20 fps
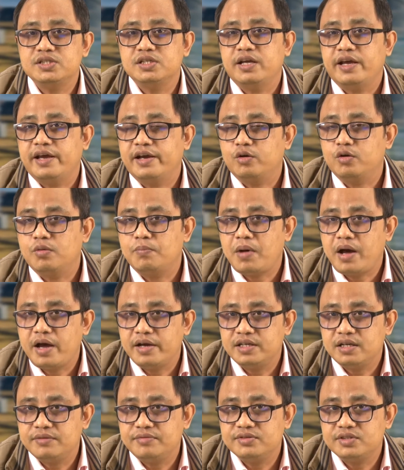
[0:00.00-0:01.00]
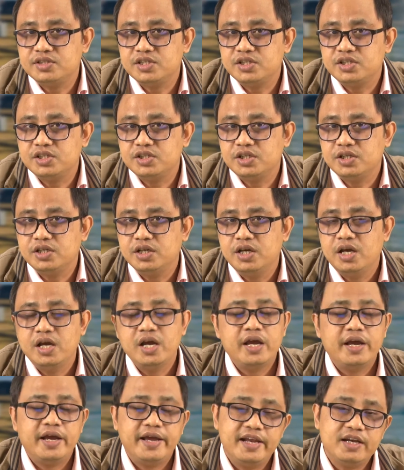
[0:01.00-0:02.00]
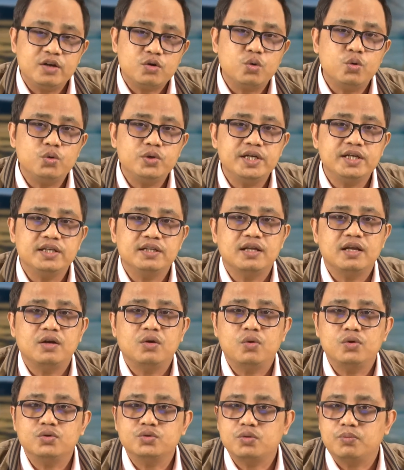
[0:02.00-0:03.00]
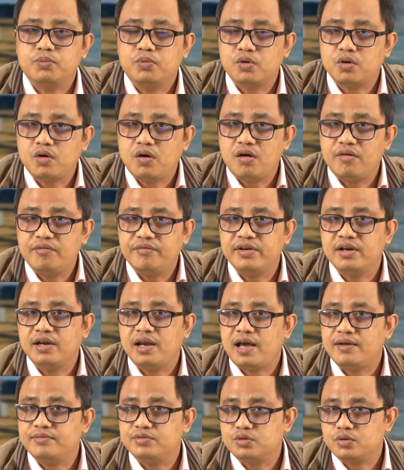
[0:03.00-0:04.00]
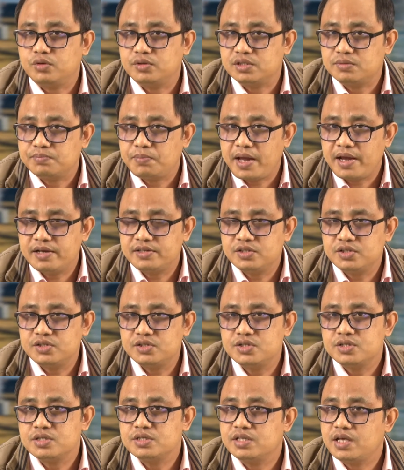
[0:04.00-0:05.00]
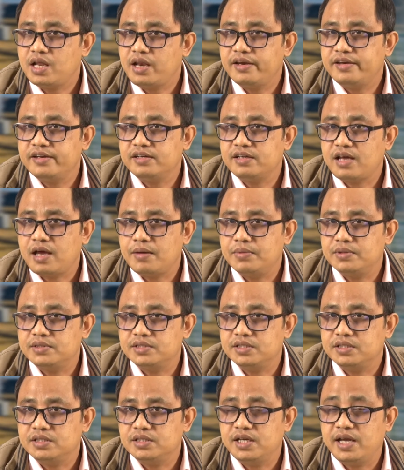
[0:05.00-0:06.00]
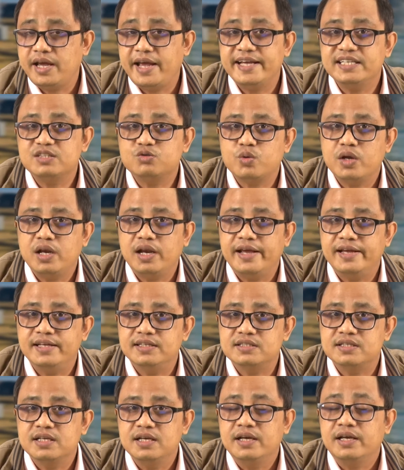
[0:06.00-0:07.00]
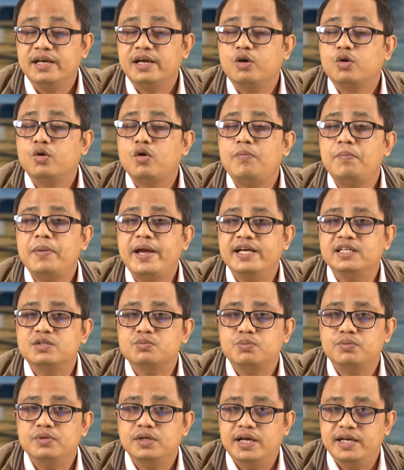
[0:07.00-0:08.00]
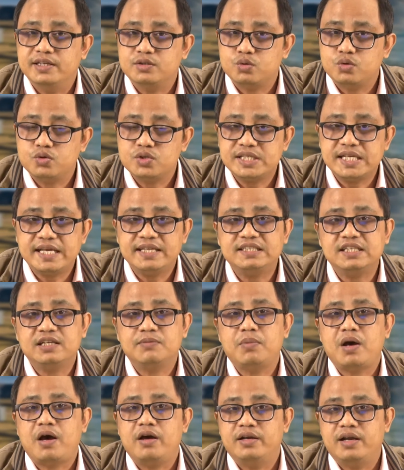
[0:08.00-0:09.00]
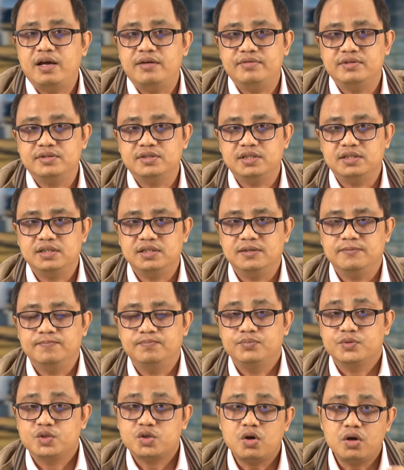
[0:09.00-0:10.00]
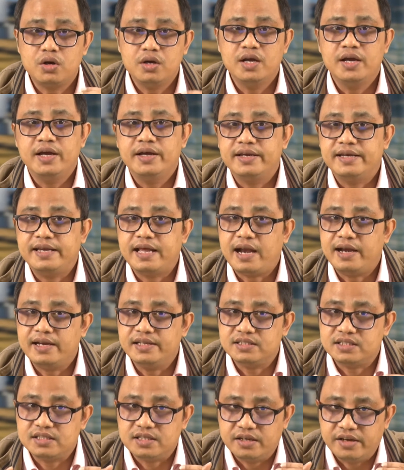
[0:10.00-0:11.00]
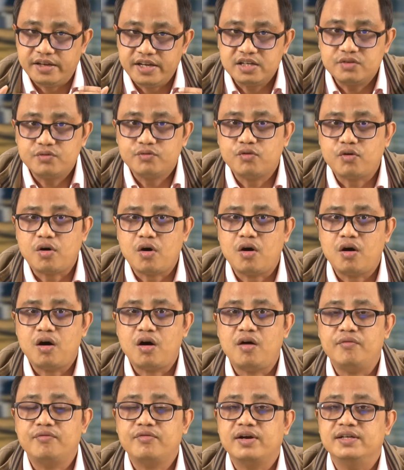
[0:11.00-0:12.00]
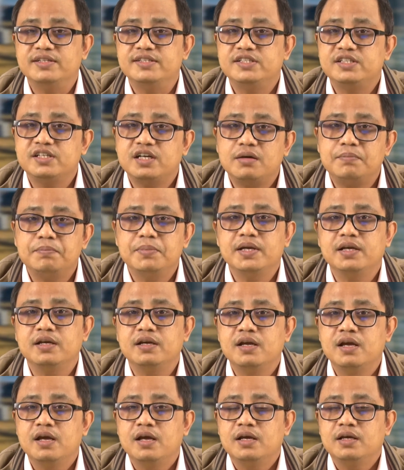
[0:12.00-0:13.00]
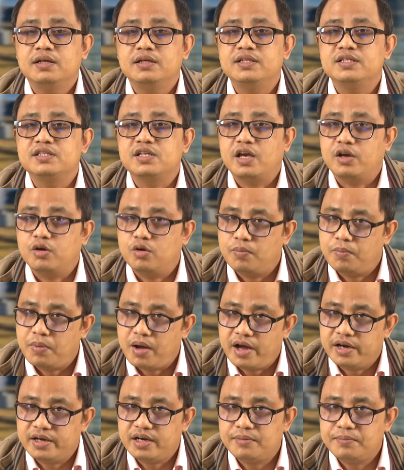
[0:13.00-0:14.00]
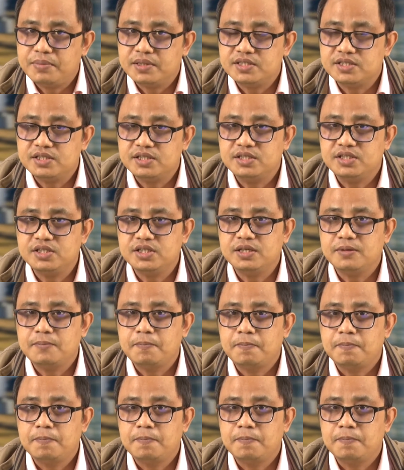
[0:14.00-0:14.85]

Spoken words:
in agrobiodiversity, including the loss of crop and livestock species, genetic diversity, as well as crop-associated biodiversity. So, there is a need of conserving this agrobiodiversity,